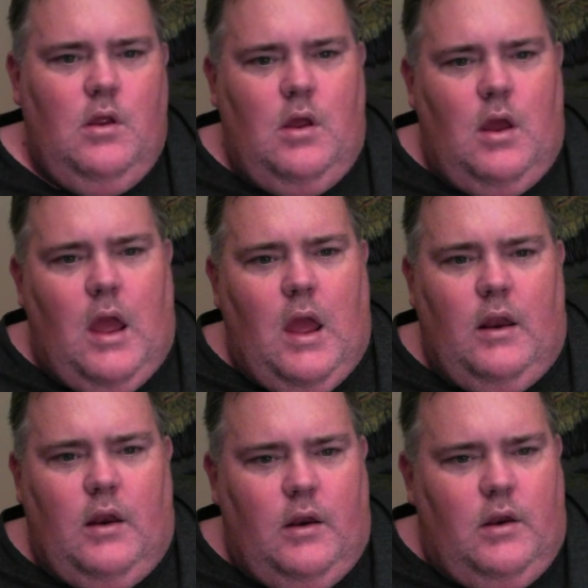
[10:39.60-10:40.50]

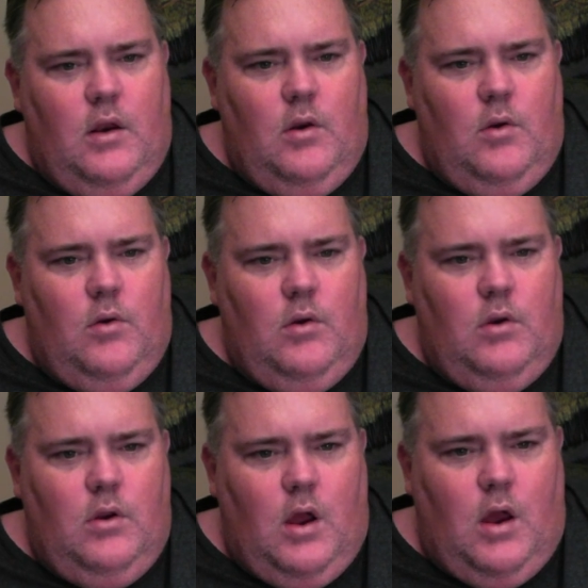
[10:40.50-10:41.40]
And
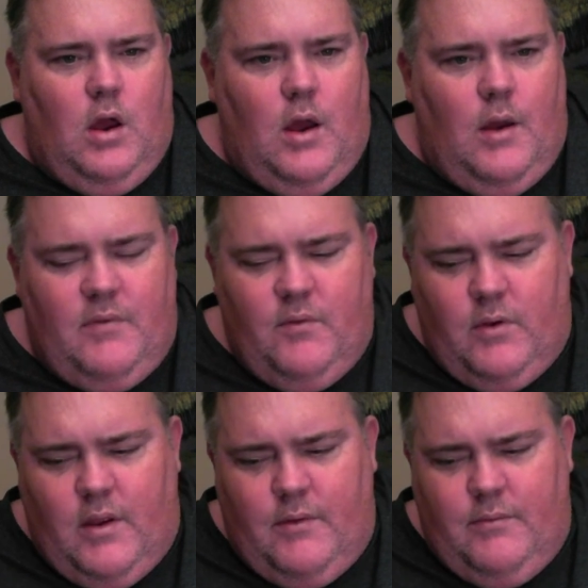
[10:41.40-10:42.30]
I'm
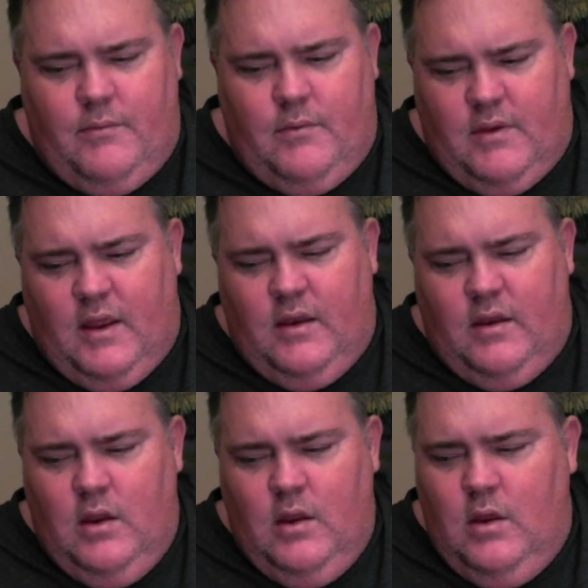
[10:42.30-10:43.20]
taking
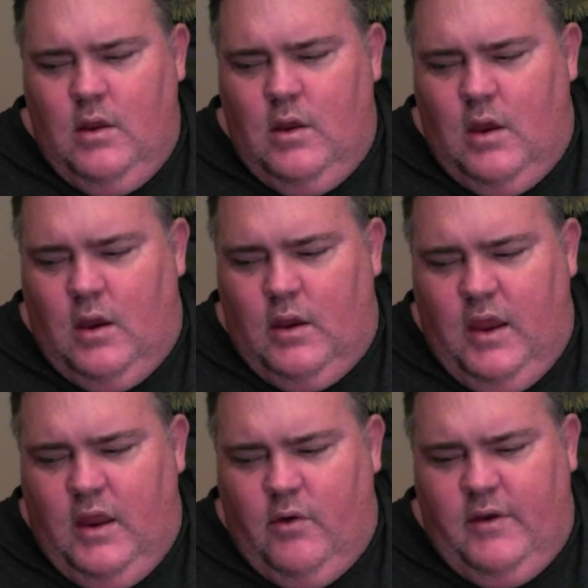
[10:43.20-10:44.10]
a
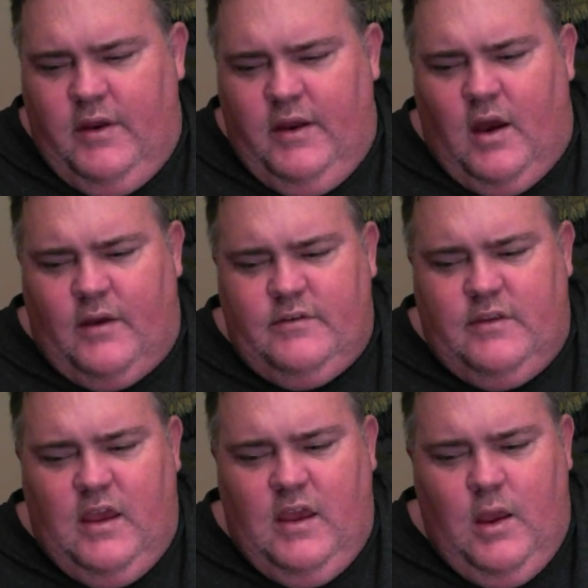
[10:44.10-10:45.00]
keto detox
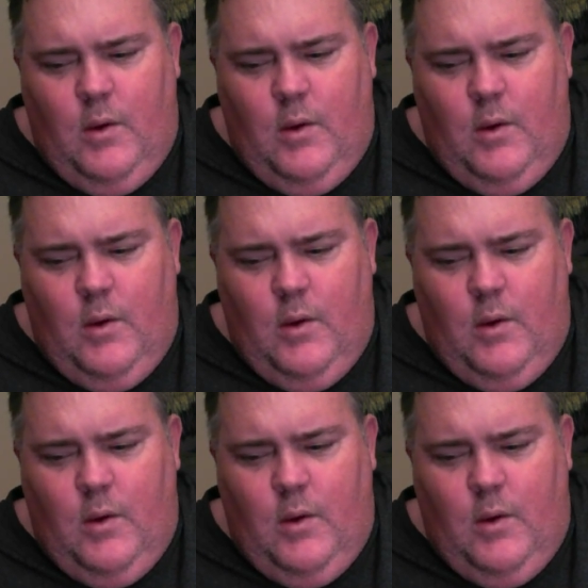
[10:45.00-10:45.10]
tea